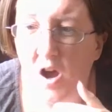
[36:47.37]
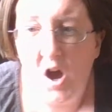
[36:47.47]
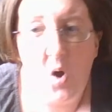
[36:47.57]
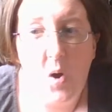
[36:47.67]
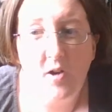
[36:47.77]

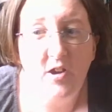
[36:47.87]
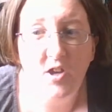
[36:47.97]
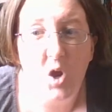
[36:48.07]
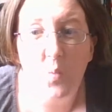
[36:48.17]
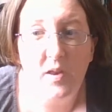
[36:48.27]
Oh, I already
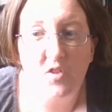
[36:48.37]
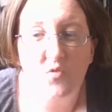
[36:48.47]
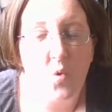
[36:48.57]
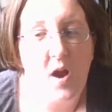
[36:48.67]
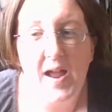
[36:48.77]
know what it's
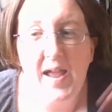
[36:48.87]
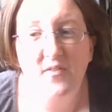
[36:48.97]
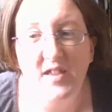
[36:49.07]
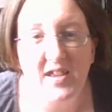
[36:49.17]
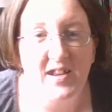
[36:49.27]
for. I
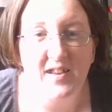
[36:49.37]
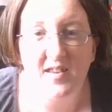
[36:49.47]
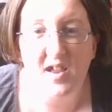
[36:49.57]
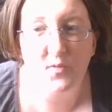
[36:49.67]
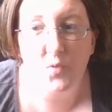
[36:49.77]
have to get it
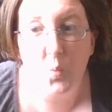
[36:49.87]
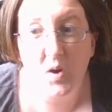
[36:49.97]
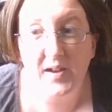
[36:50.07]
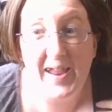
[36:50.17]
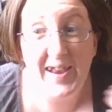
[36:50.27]
done for
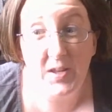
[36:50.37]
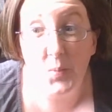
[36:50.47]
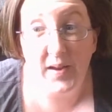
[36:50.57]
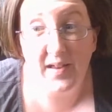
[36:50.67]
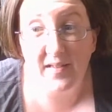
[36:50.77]
work
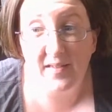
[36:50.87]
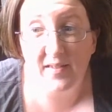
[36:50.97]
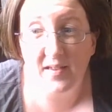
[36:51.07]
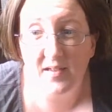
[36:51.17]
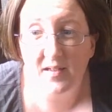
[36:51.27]
anyways.